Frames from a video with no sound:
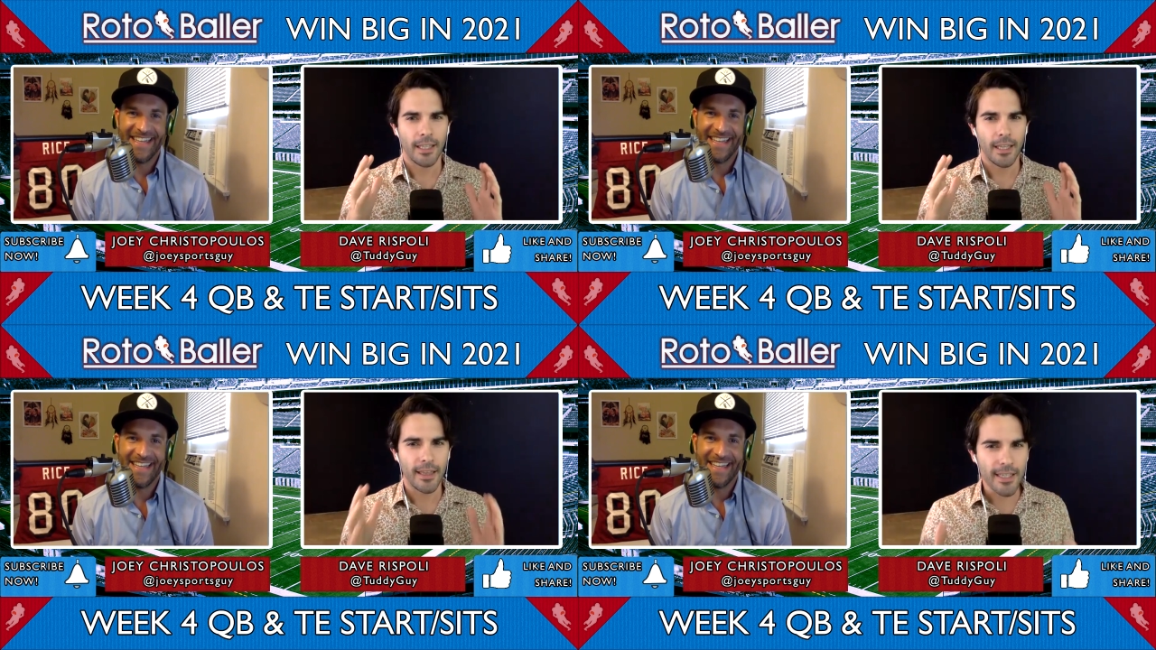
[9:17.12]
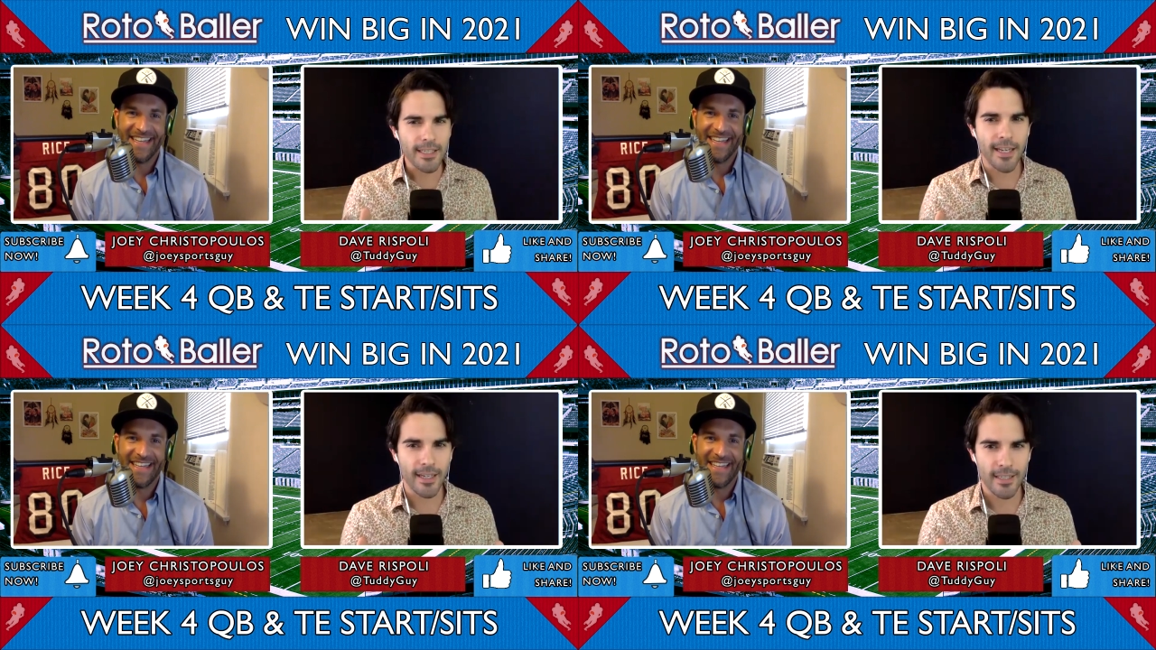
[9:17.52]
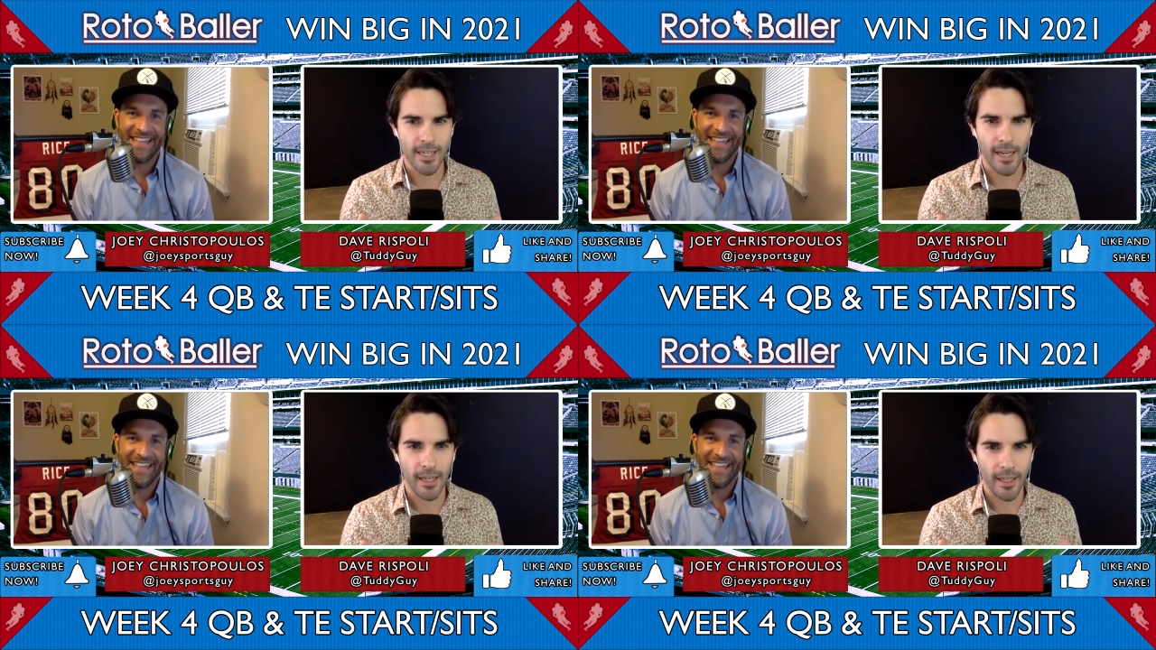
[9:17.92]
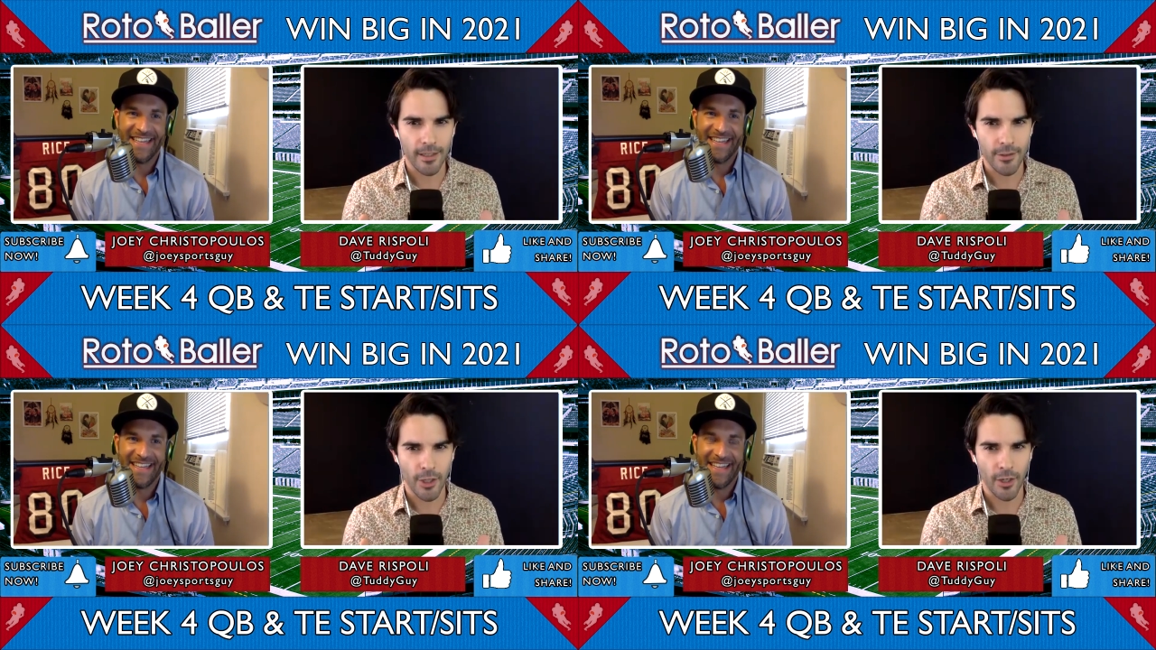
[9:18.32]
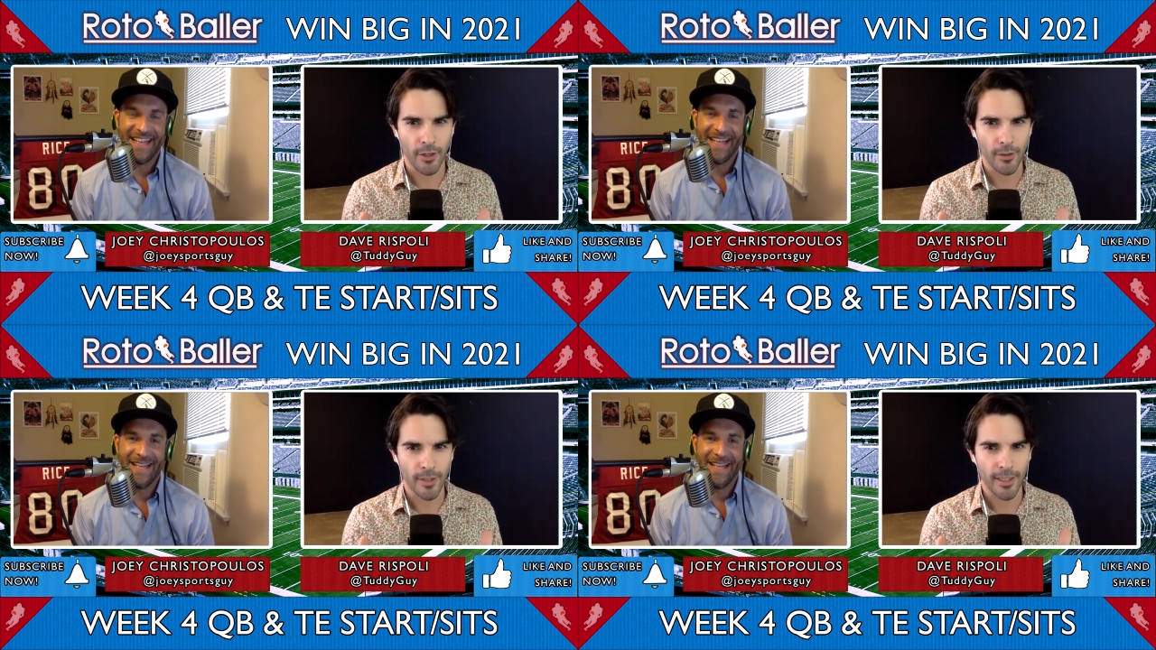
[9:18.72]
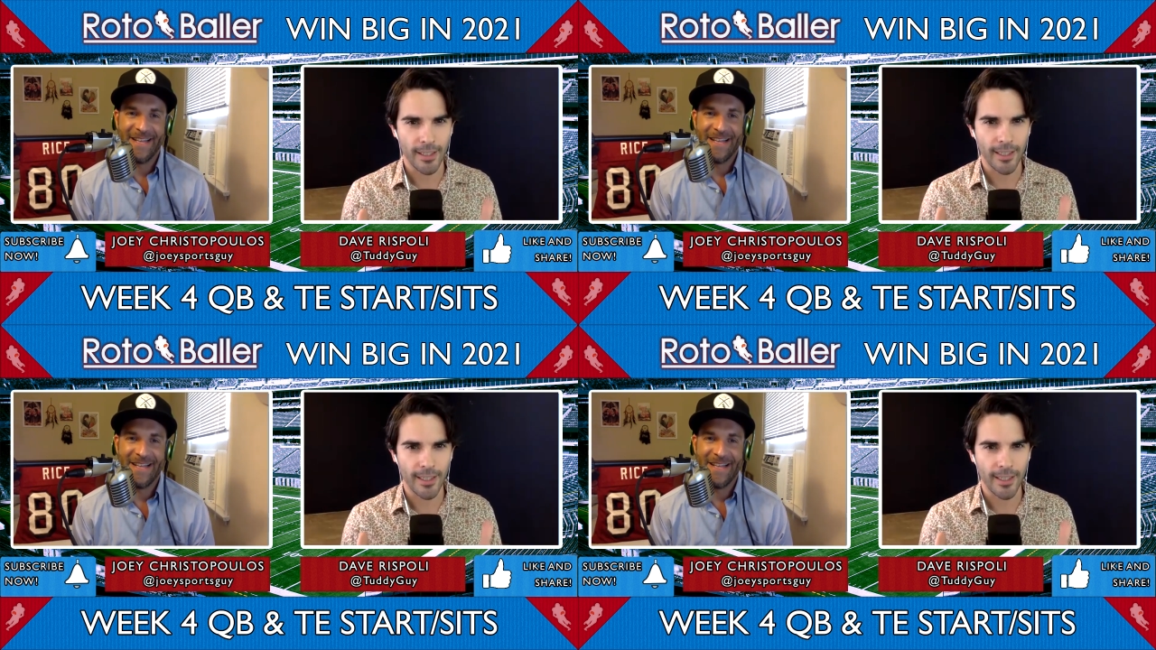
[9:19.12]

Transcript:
Speaker 1: This next tight end, Joe,